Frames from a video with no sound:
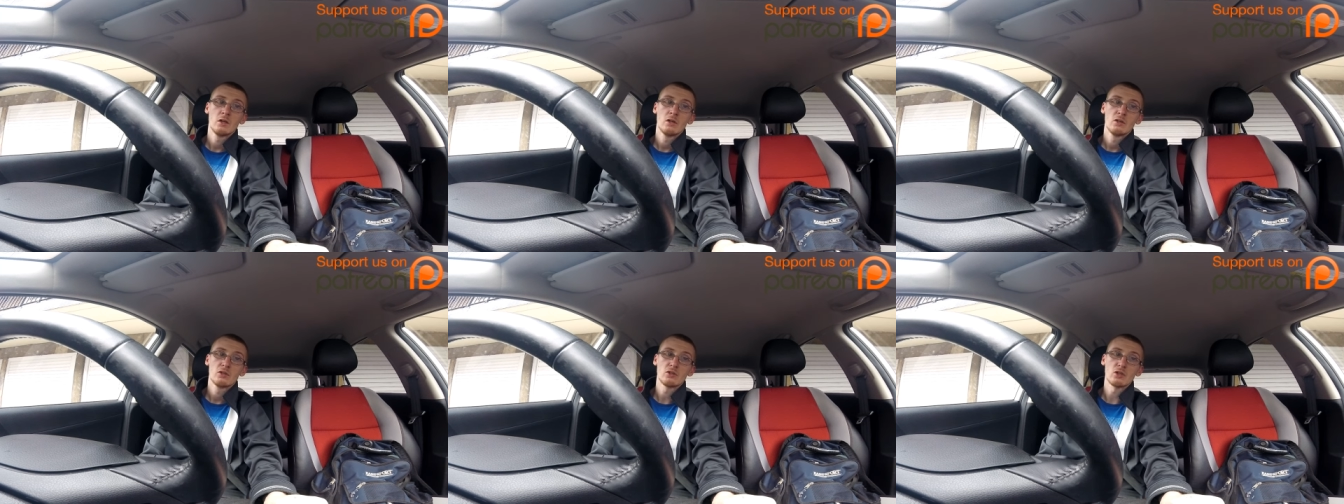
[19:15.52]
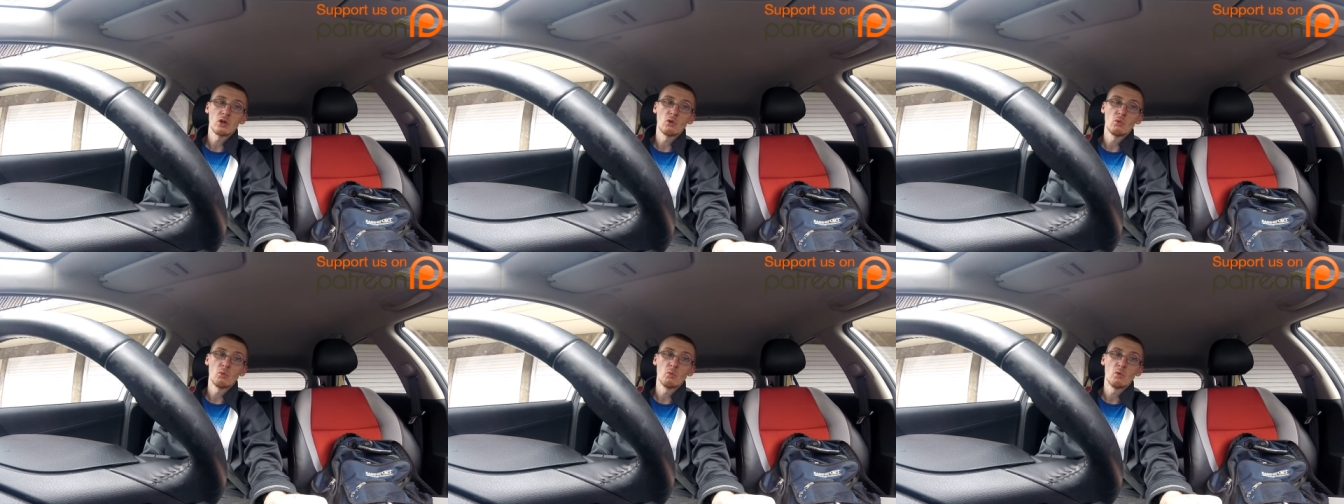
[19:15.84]

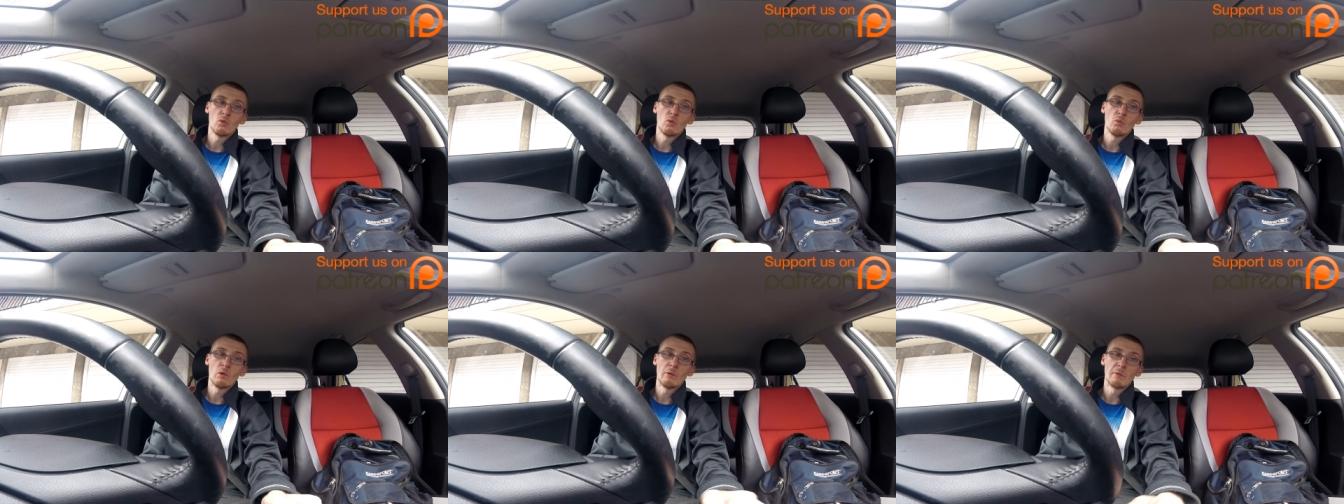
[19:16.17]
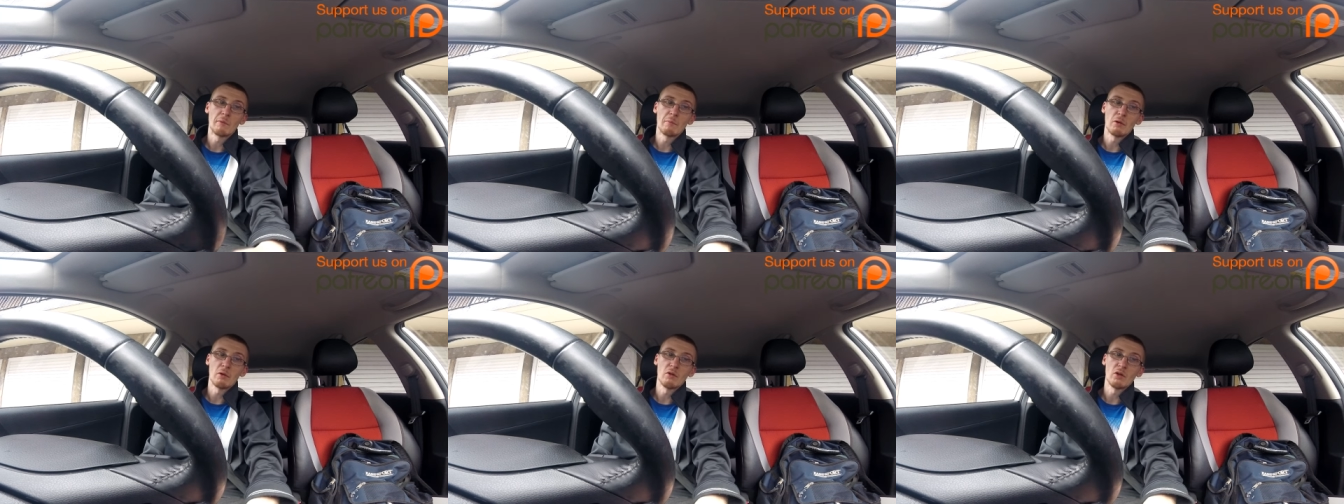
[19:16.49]
So when
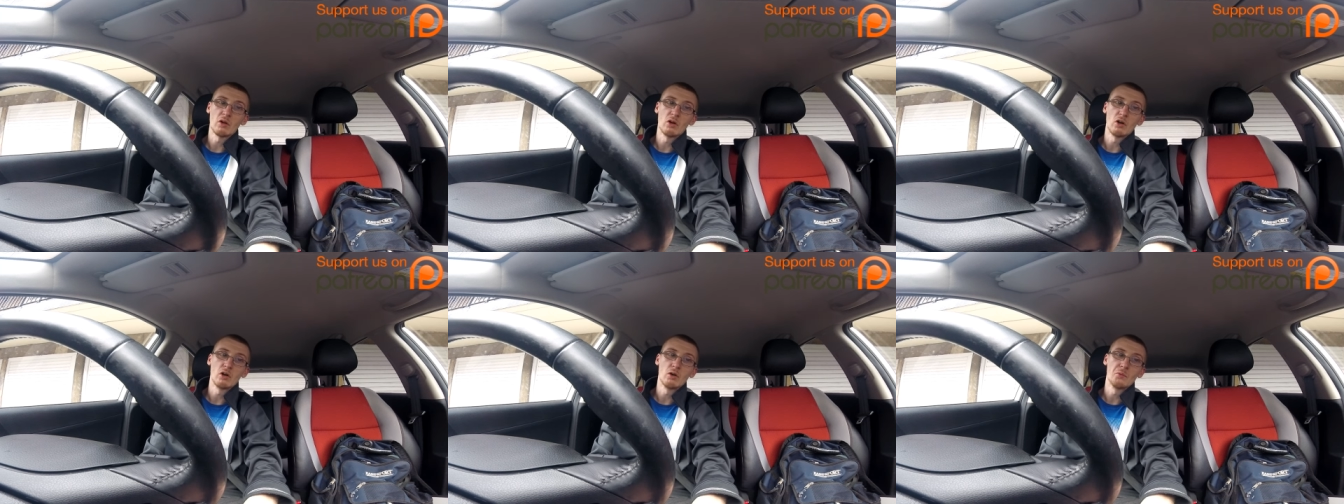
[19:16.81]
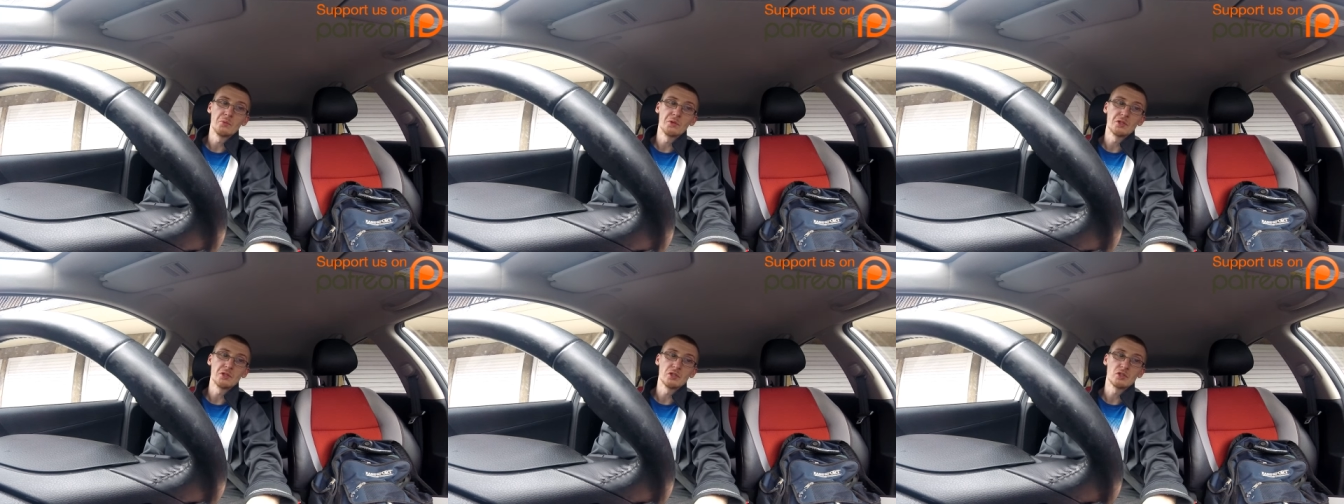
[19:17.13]
we blow the
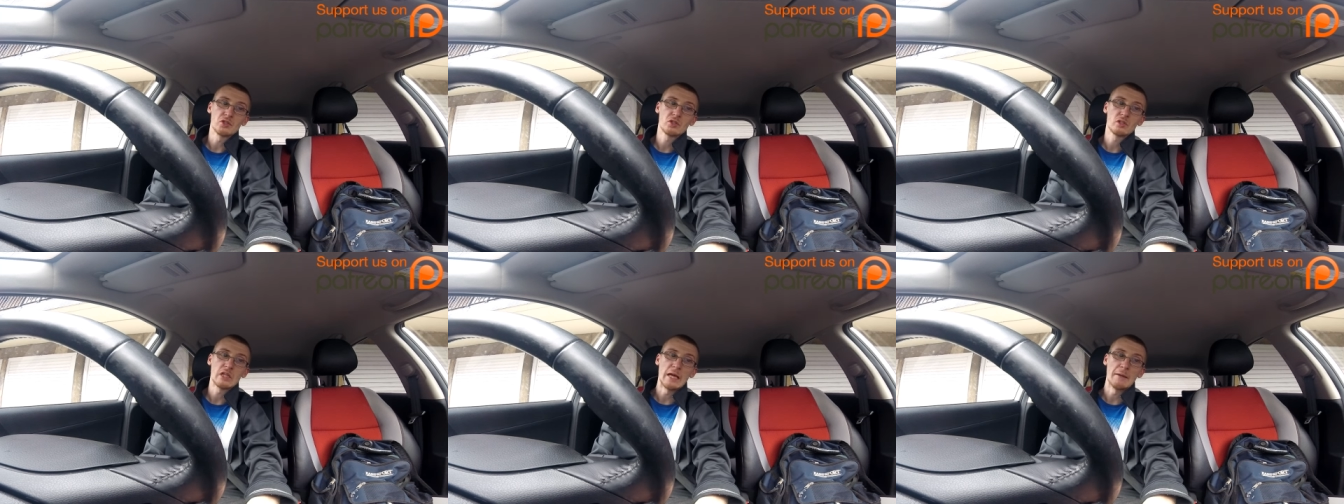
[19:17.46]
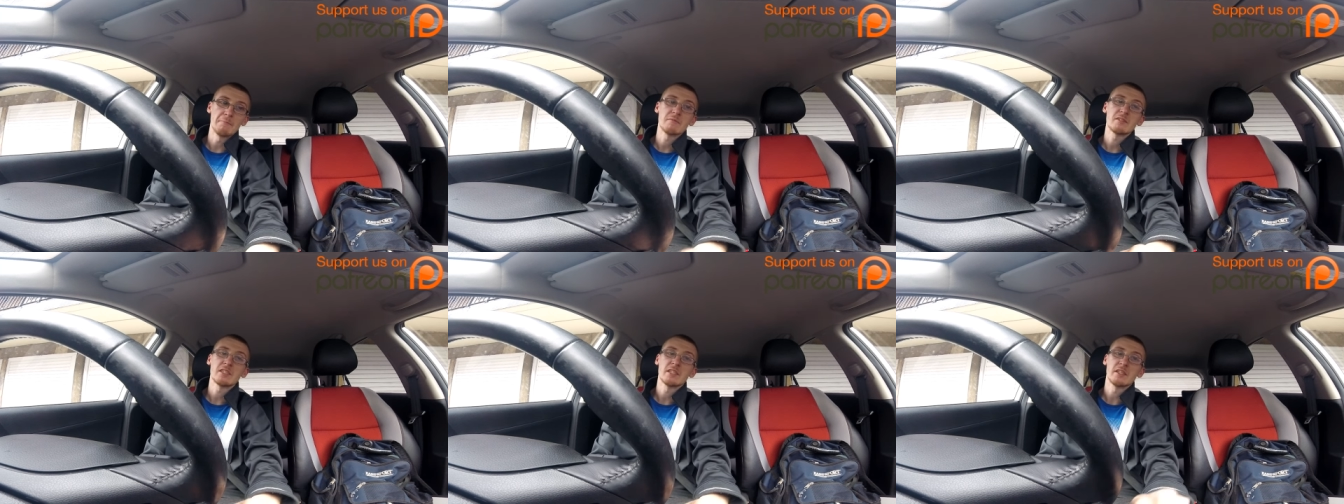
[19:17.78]
horn, we're just
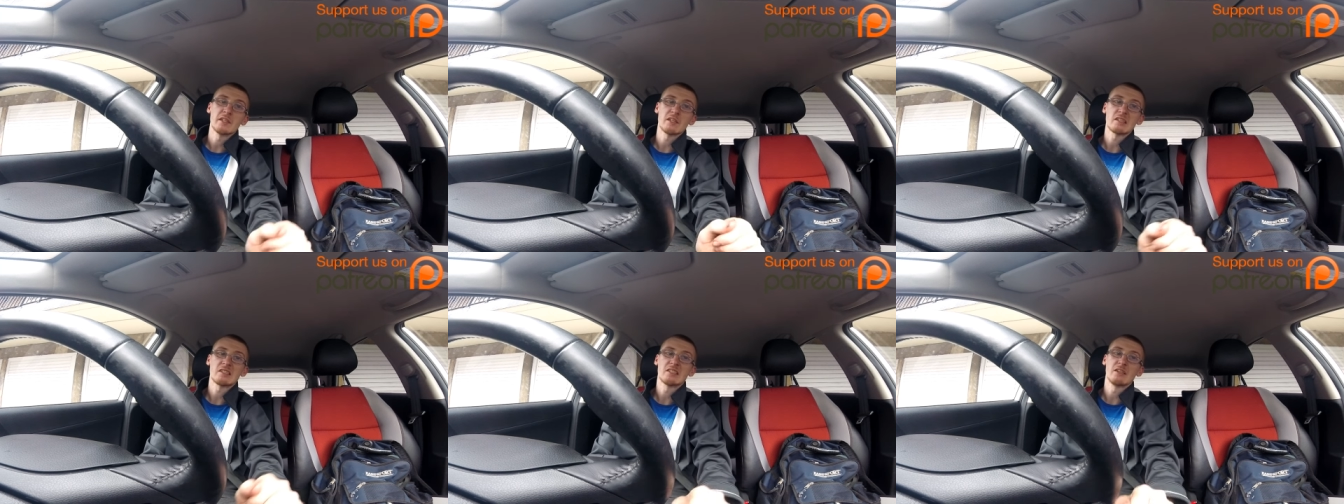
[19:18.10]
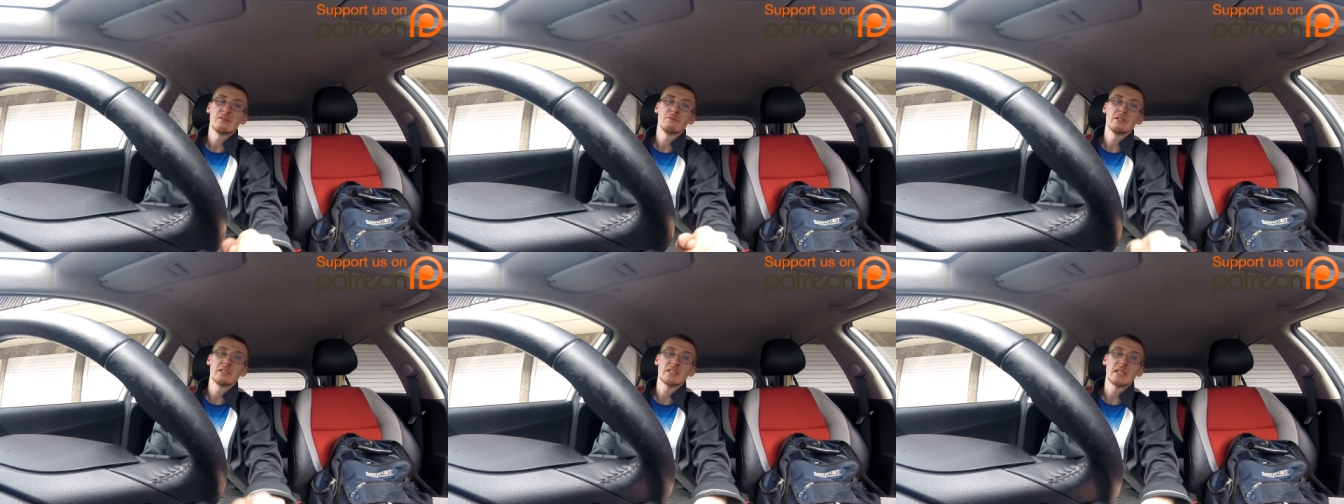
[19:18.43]
emptying the
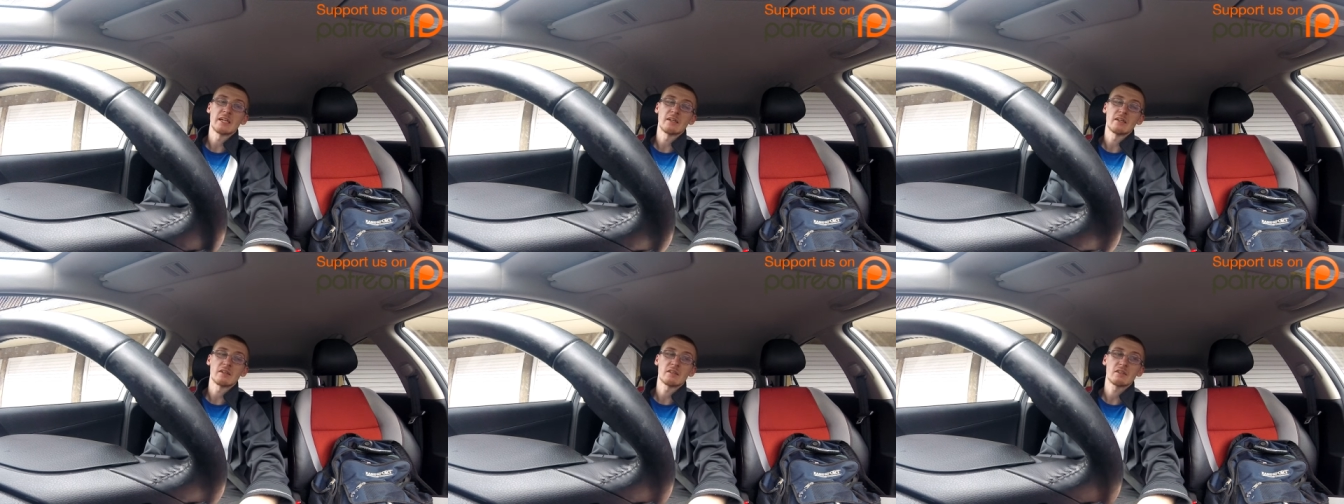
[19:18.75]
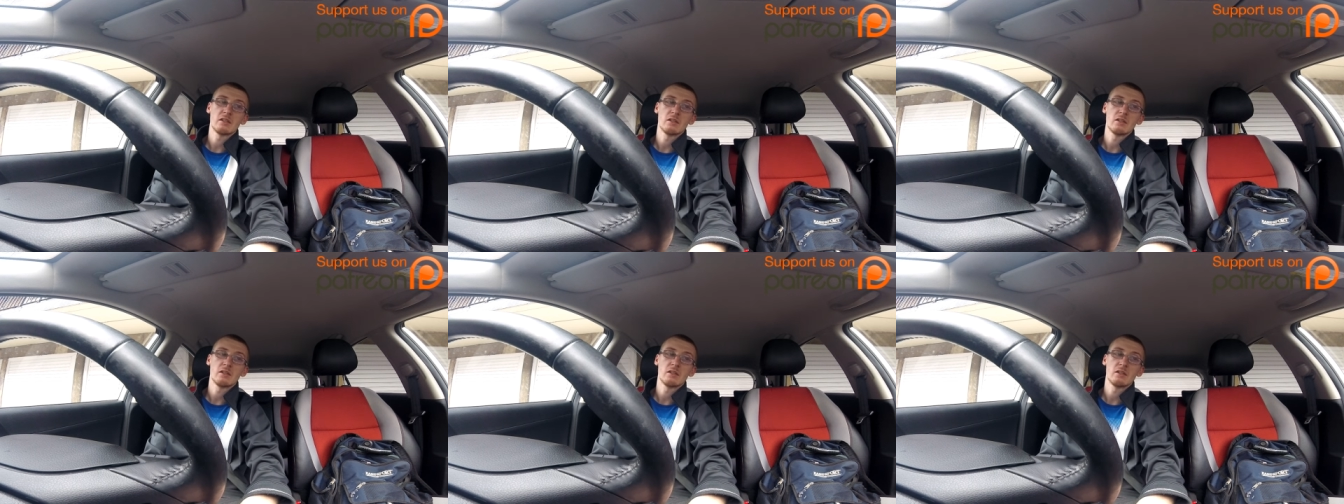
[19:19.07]
auxiliary tank,